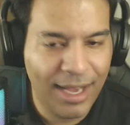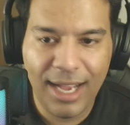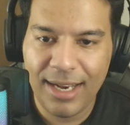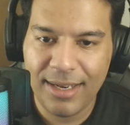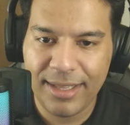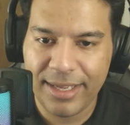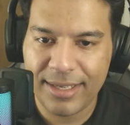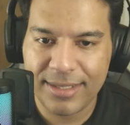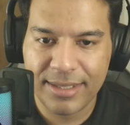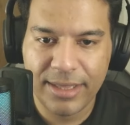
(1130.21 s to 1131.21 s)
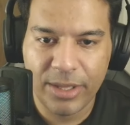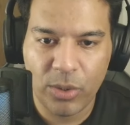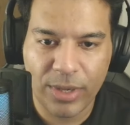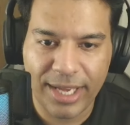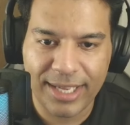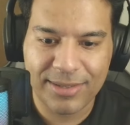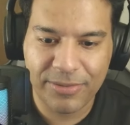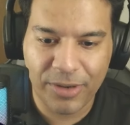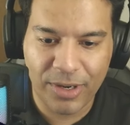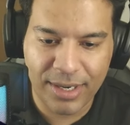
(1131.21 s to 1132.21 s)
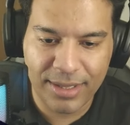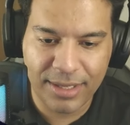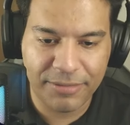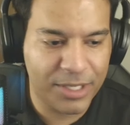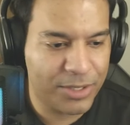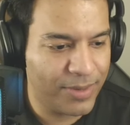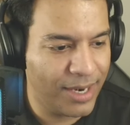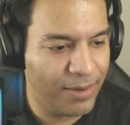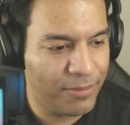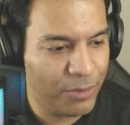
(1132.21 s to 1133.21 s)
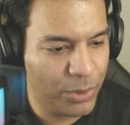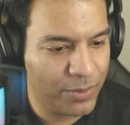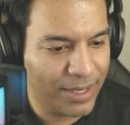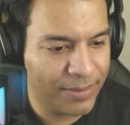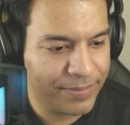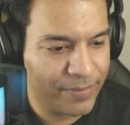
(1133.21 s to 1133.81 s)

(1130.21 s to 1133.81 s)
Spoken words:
And there is no case for the first one and fourth one.